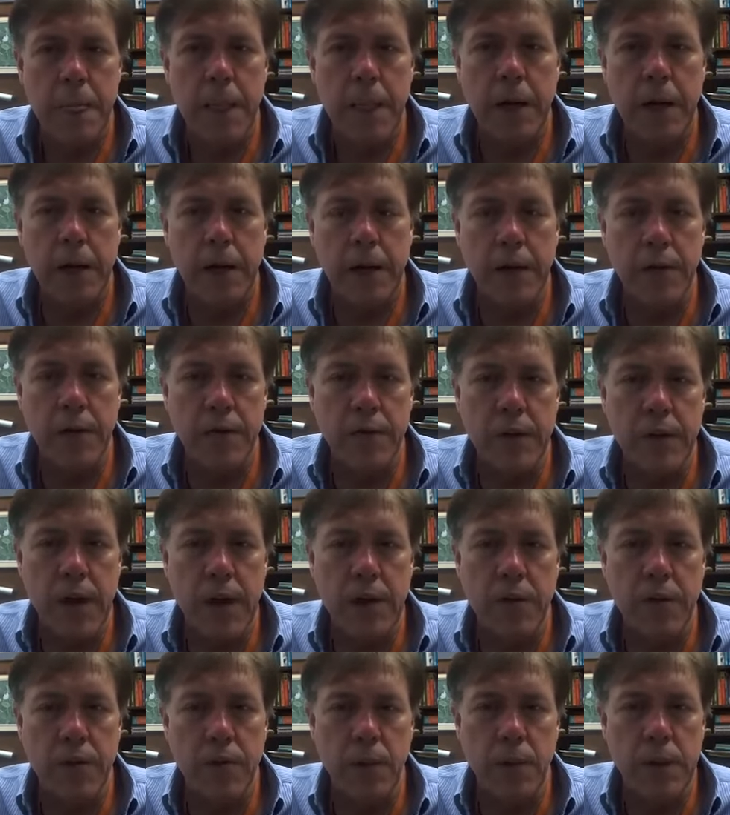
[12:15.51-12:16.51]
At least
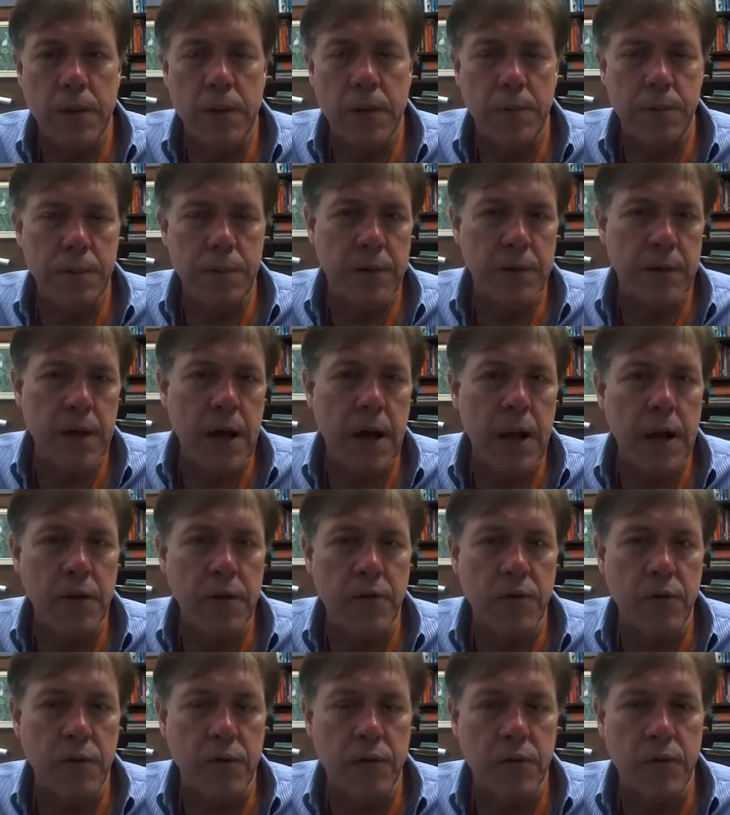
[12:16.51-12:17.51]
that's what the
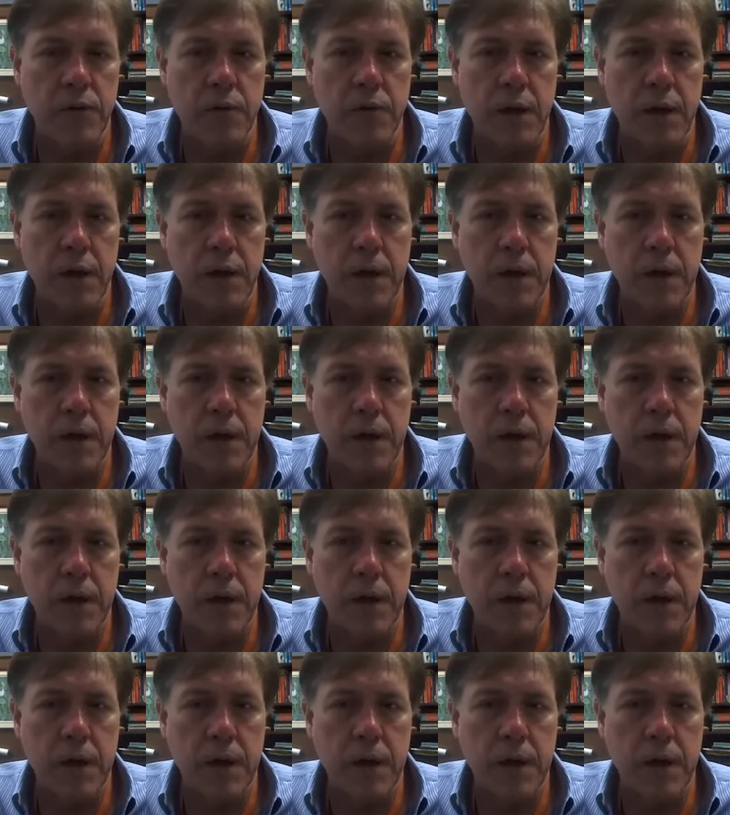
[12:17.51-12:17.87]
pathologists,